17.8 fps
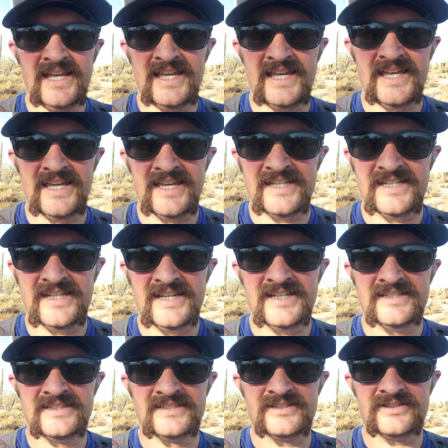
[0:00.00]
and
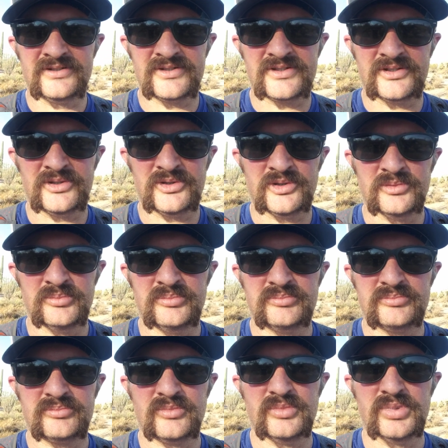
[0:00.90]
there's an old
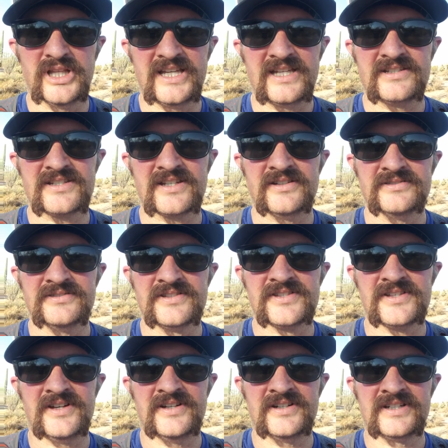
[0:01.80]
Blake Shelton
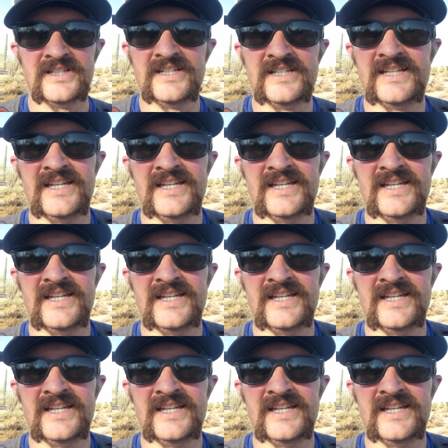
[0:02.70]
song